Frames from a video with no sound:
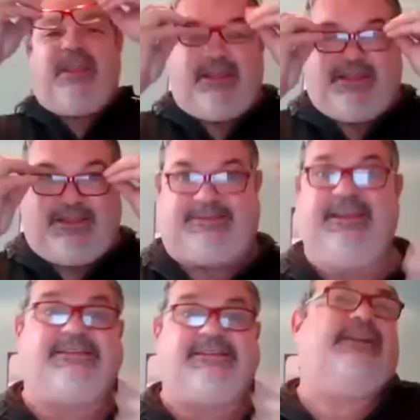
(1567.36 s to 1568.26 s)

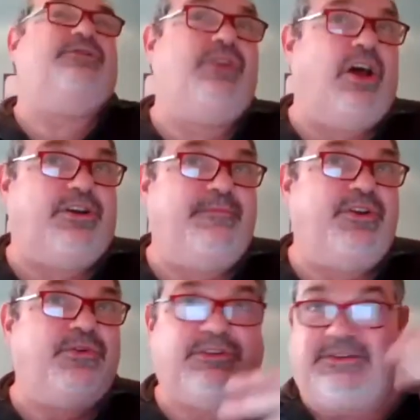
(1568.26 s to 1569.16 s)
since they do not
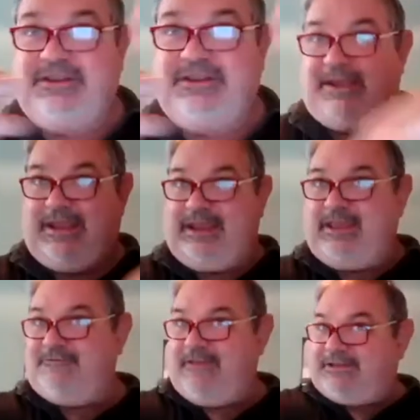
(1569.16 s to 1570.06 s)
commute, the
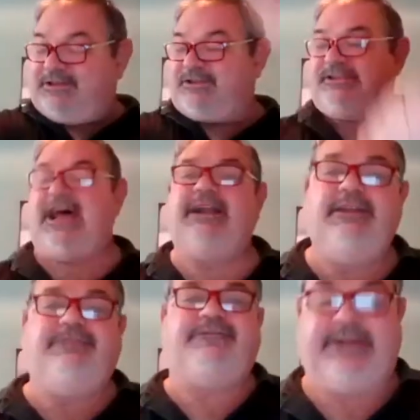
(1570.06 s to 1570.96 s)
eigenvectors are
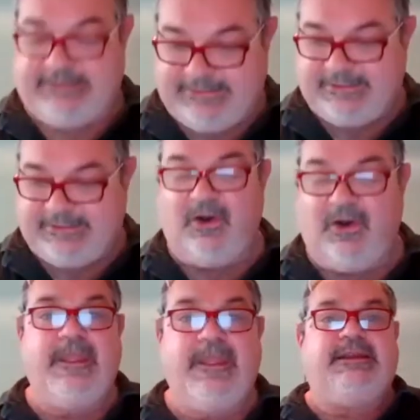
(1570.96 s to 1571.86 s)
different. So
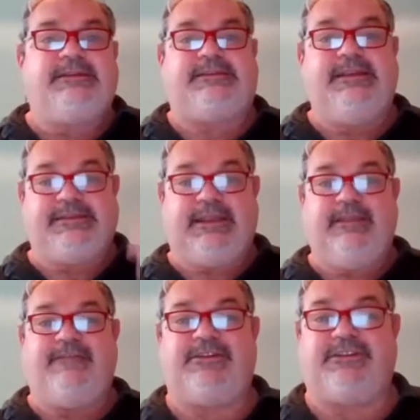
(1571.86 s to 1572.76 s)
since the
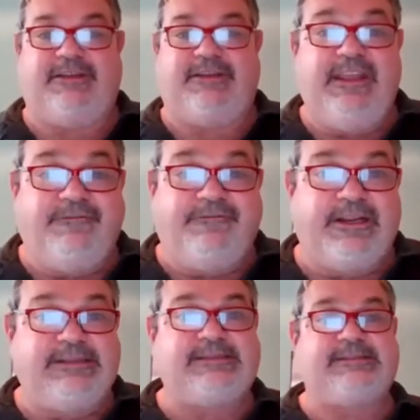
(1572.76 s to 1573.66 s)
eigenvectors are
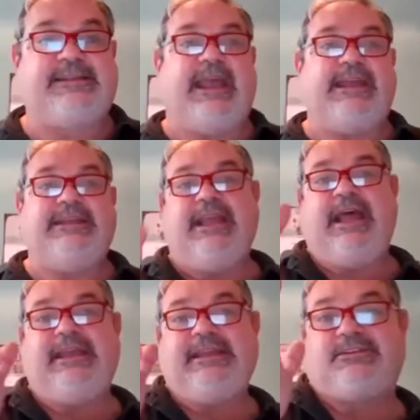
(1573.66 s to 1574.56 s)
different, the idea
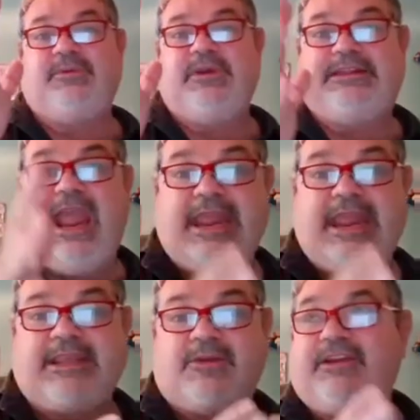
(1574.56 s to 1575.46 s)
is we
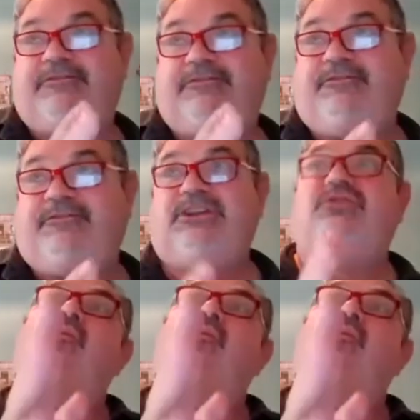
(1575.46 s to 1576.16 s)
refer to one